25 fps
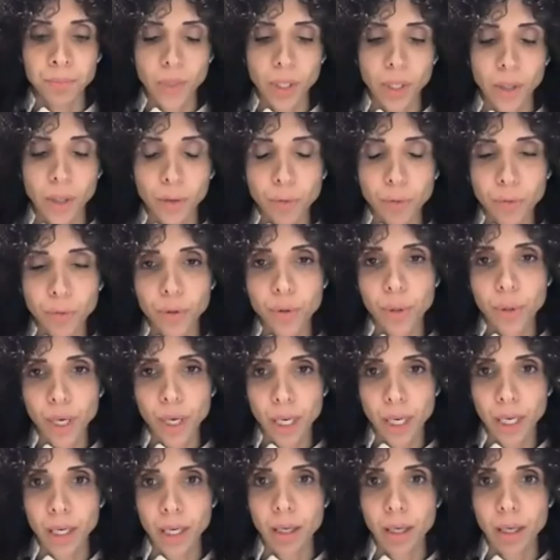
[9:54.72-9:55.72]
If you
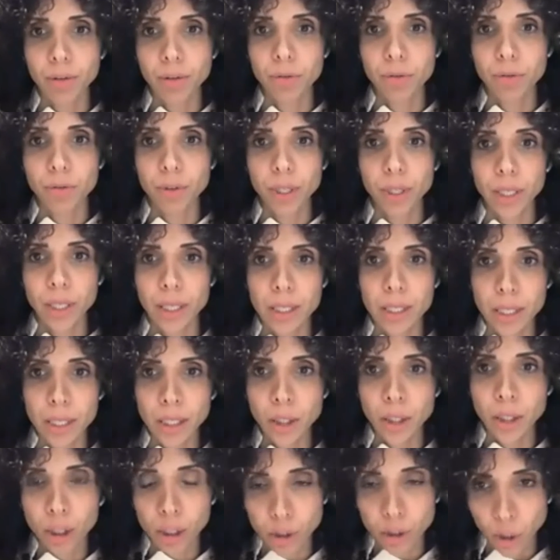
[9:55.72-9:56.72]
have a
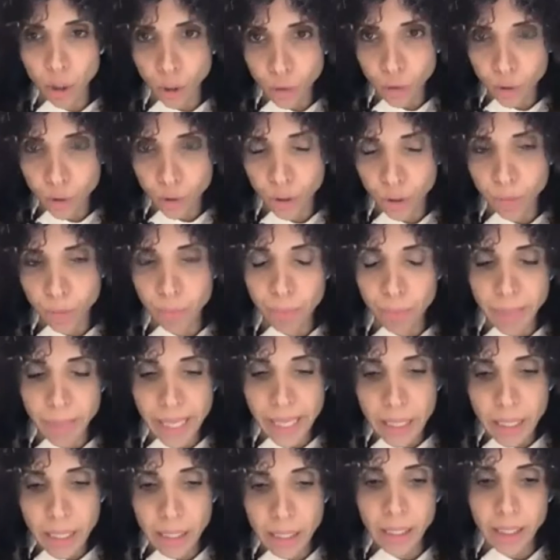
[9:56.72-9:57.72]
single doctor
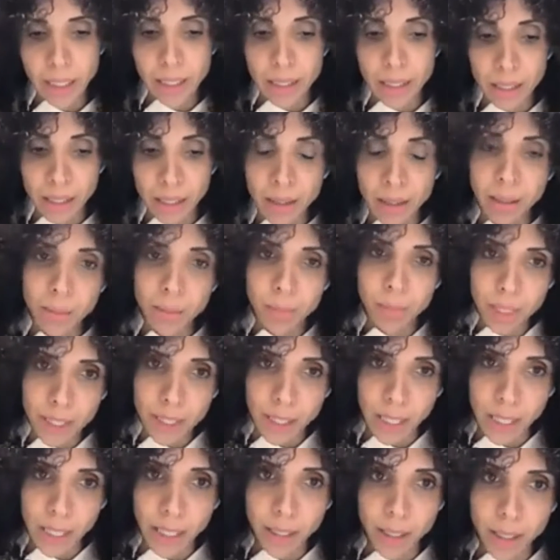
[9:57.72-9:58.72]
making a single
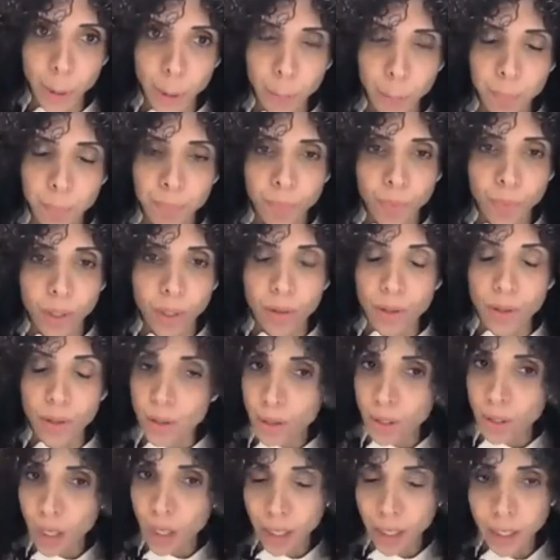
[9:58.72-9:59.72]
mistake, this
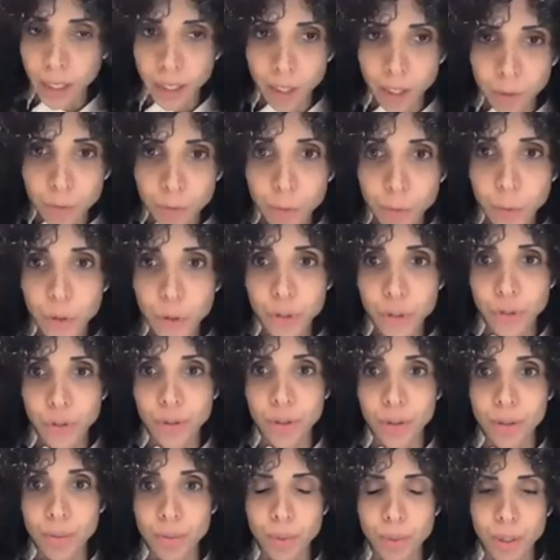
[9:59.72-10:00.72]
is highly
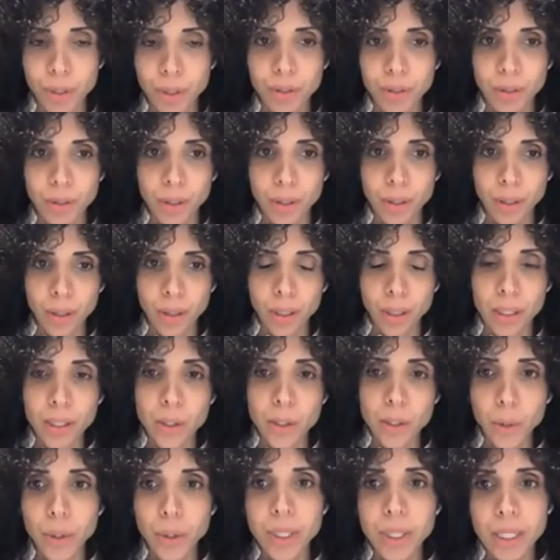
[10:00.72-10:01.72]
unfortunate, but
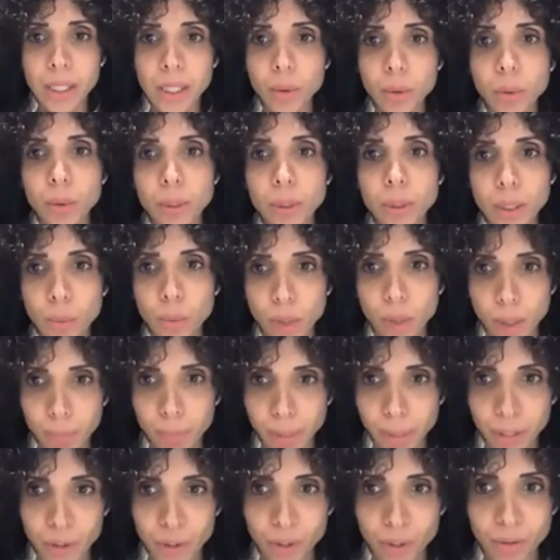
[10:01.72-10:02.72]
it's hurting only one
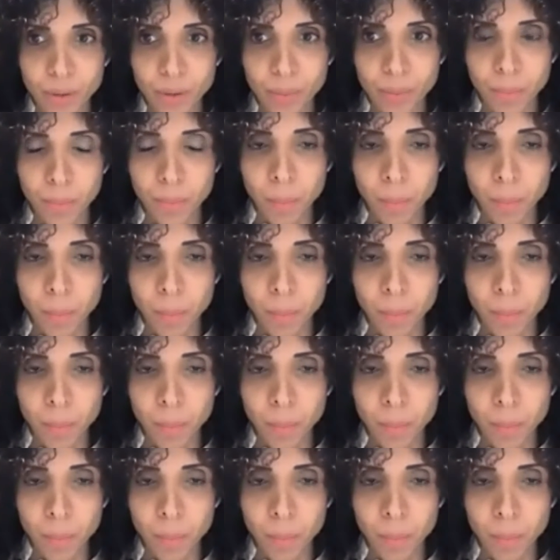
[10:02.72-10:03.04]
patient.